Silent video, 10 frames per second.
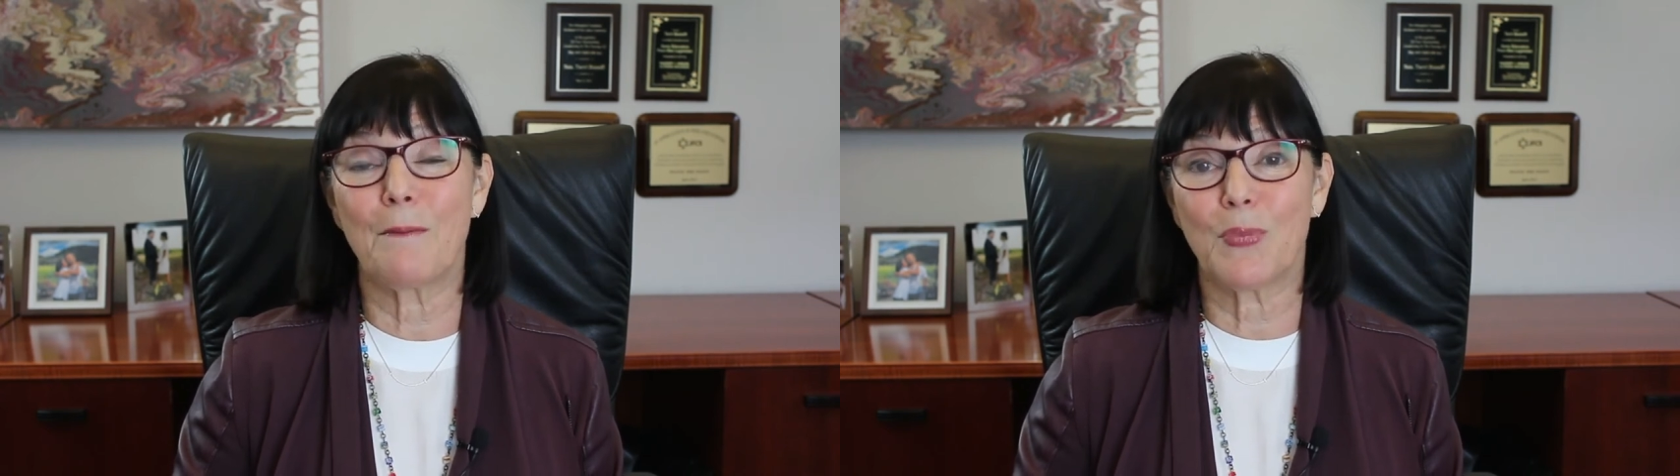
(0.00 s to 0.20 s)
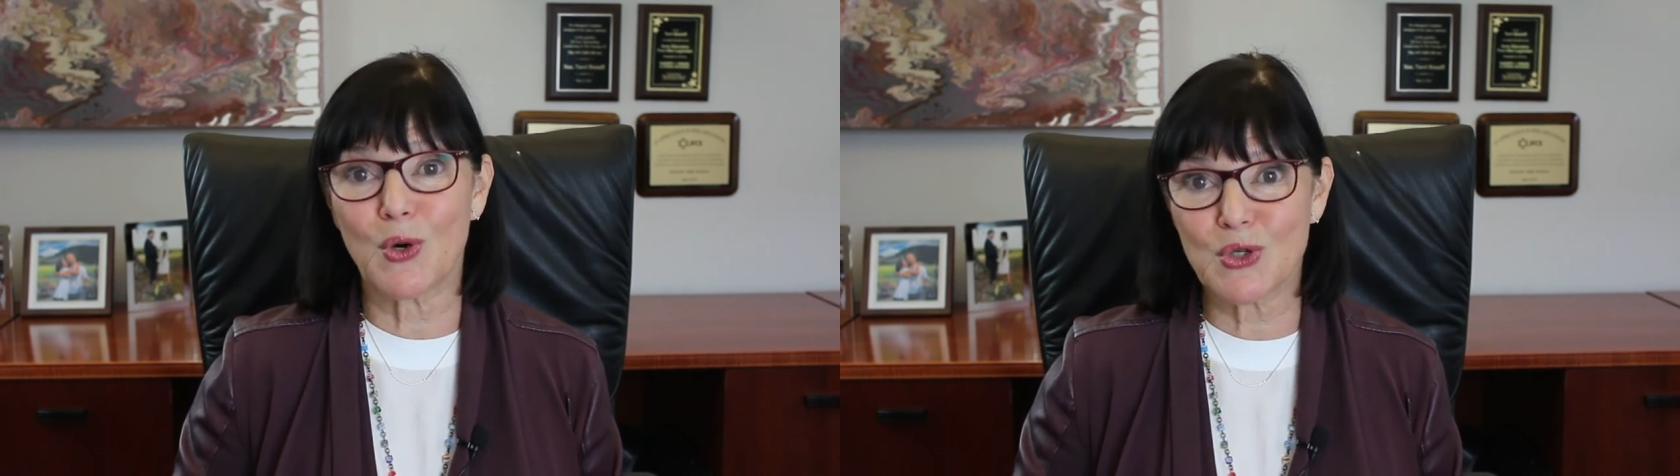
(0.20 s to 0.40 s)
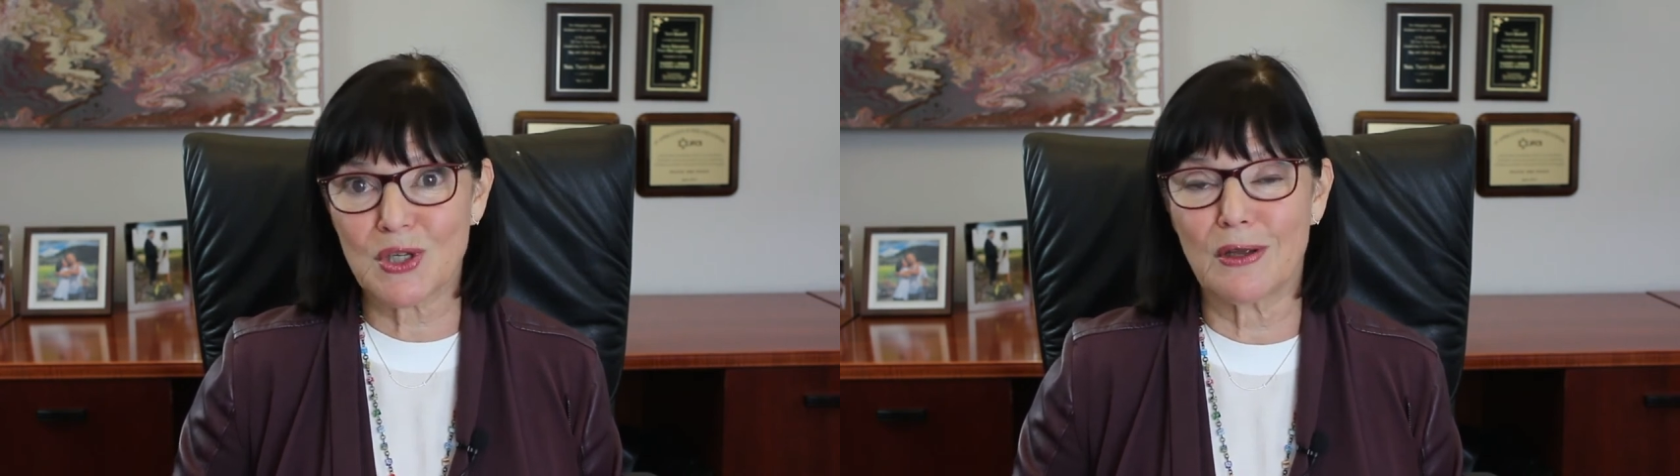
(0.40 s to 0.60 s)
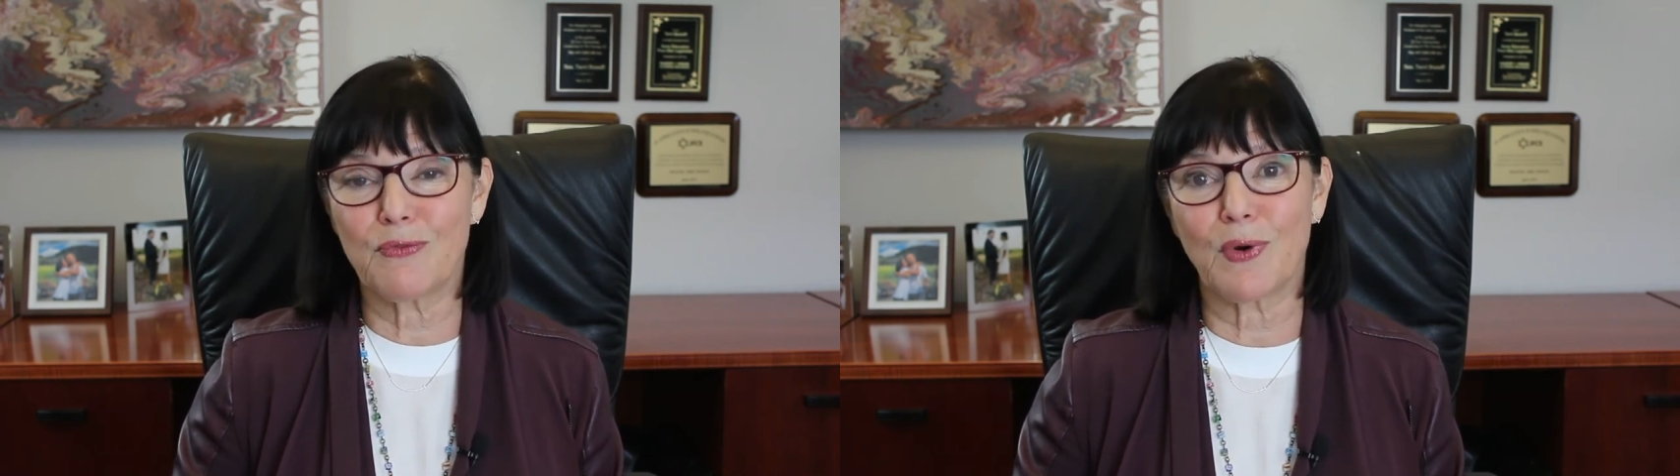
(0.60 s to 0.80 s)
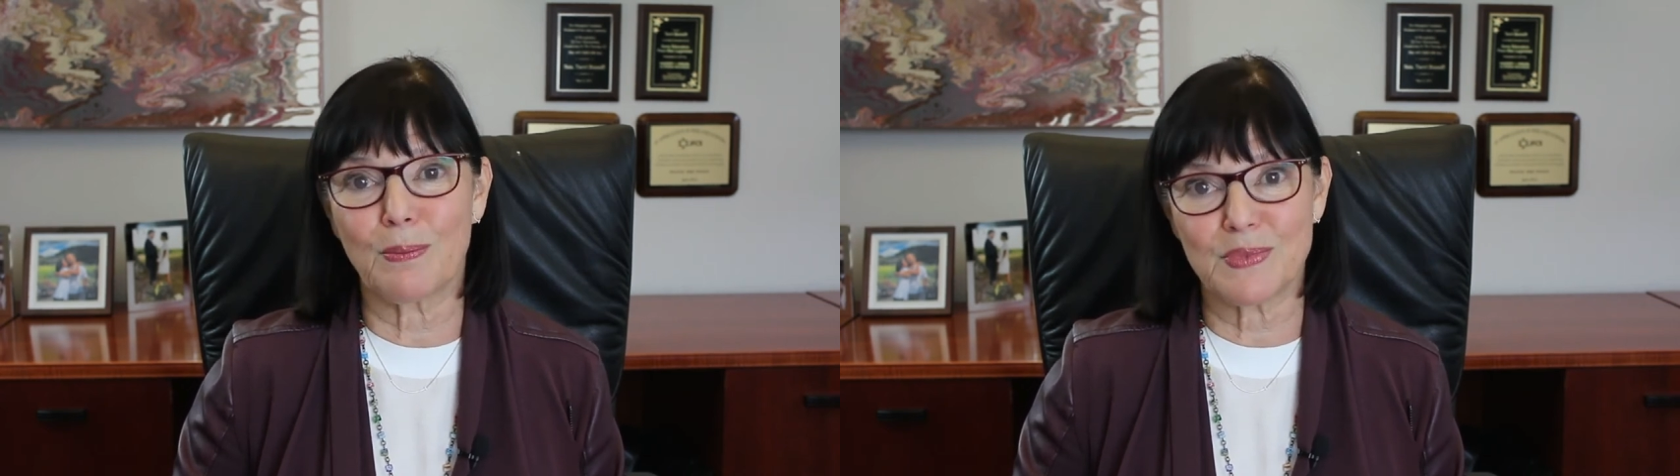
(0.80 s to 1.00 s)
personally
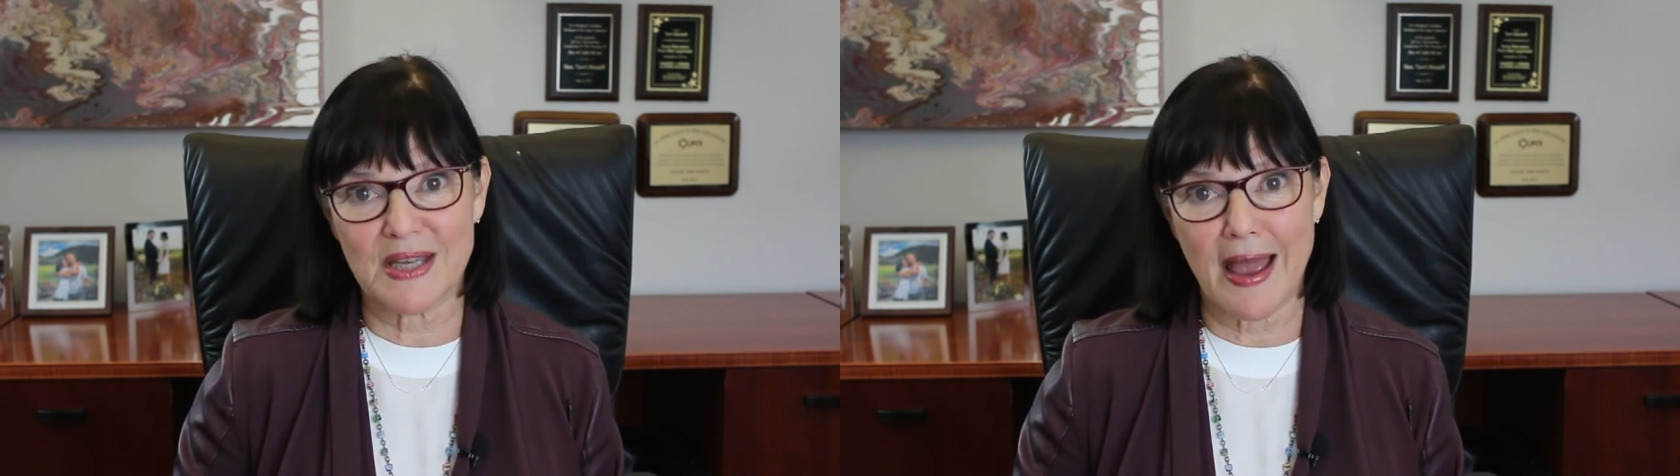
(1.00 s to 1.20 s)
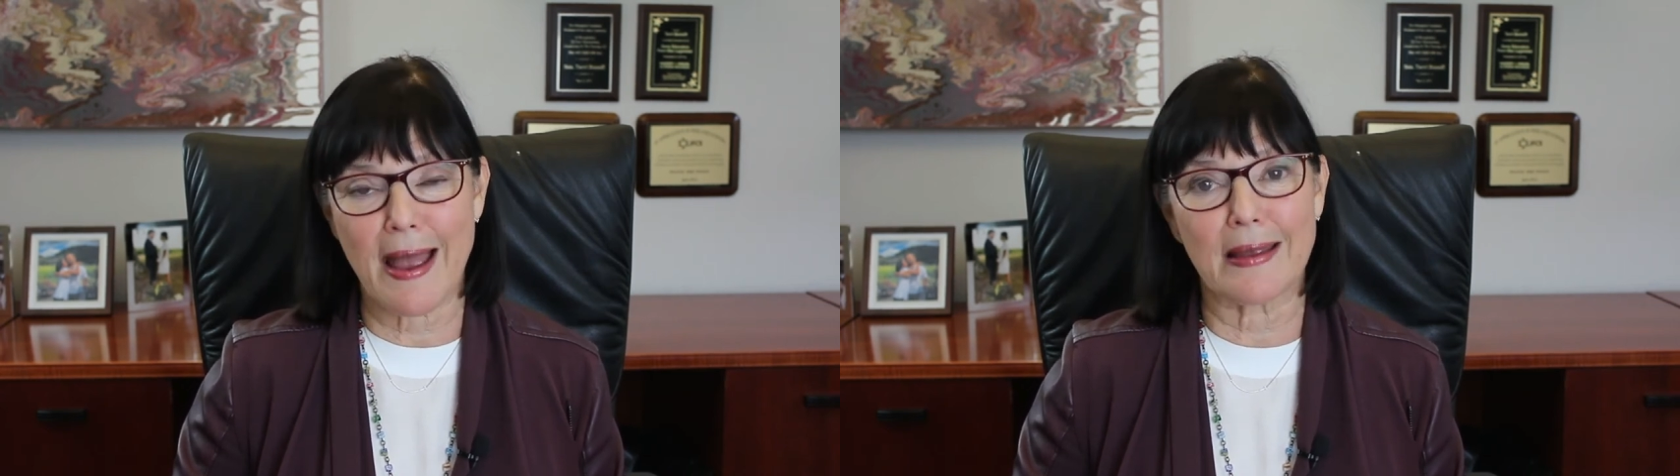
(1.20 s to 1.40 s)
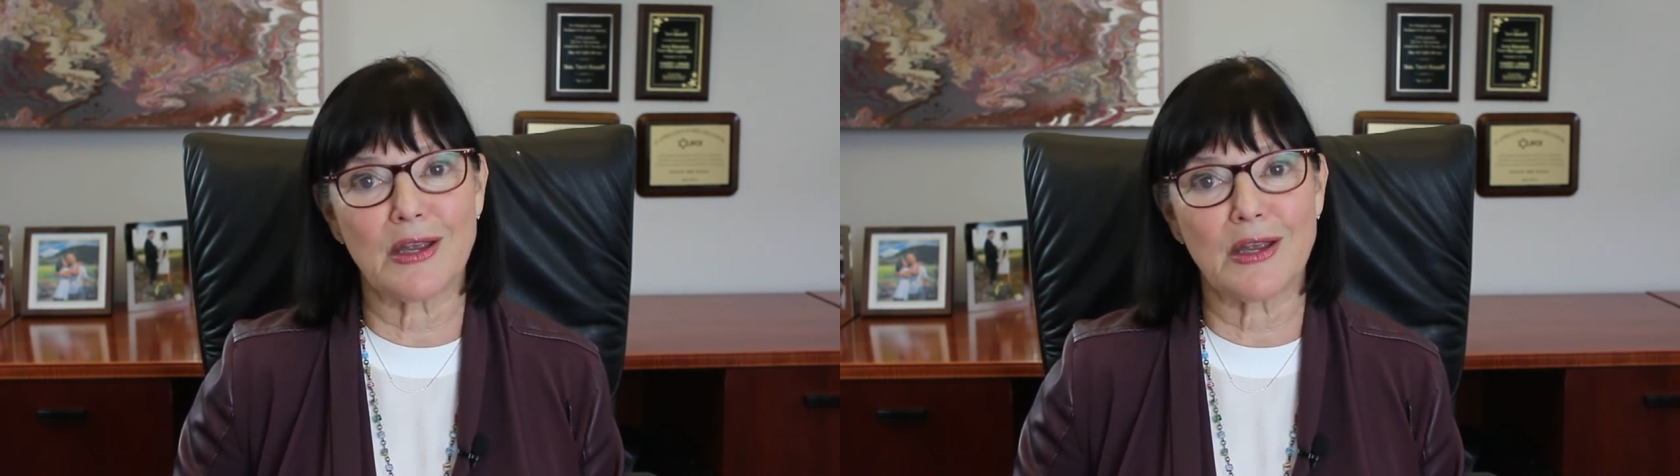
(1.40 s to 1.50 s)
from Zack,